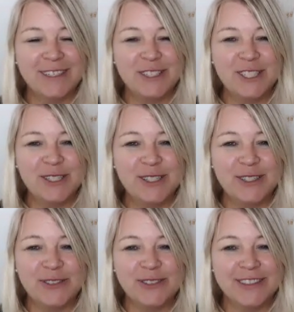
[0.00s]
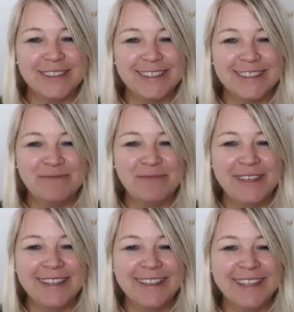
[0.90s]
to
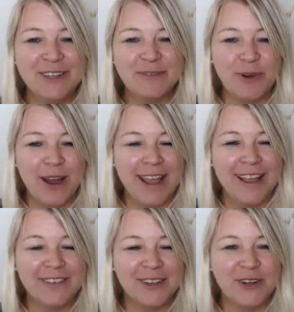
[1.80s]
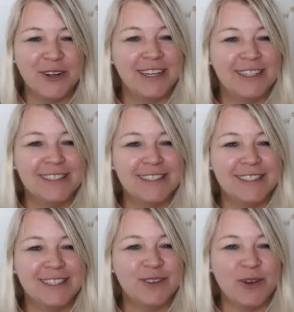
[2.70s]
be a little brave and courageous
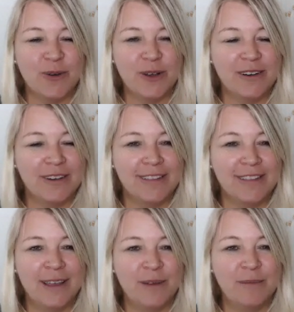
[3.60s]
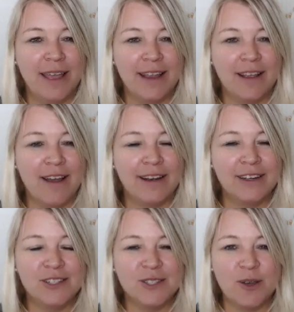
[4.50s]
to go out on a limb and kind
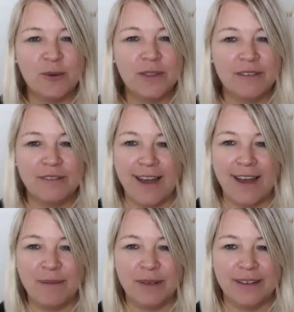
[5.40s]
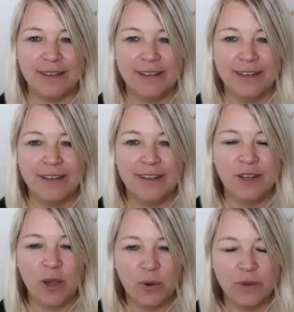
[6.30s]
of just go with the vibe,
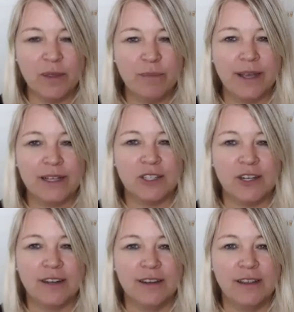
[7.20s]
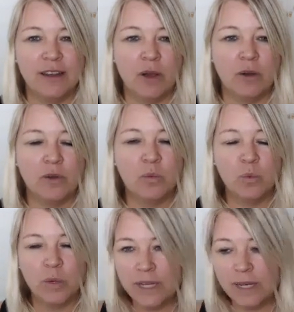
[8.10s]
go with the picture, you know,
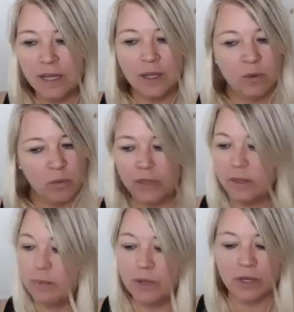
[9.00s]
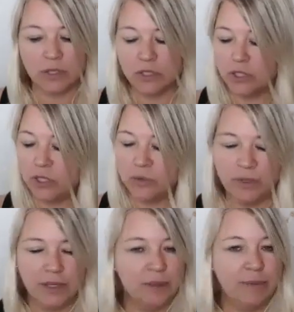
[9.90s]
read the book, sure,
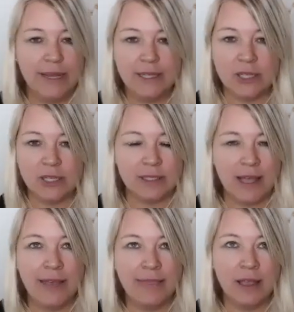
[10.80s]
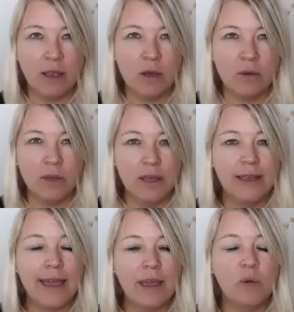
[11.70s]
read the pages, and then go,
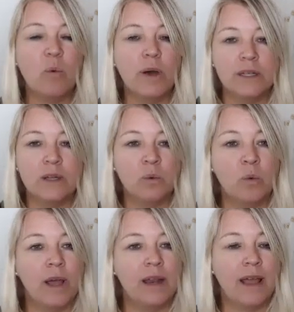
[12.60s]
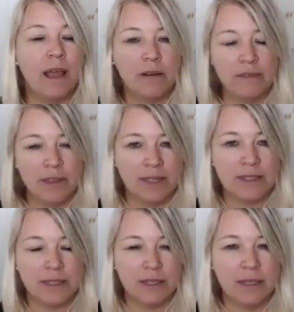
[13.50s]
okay, what out of this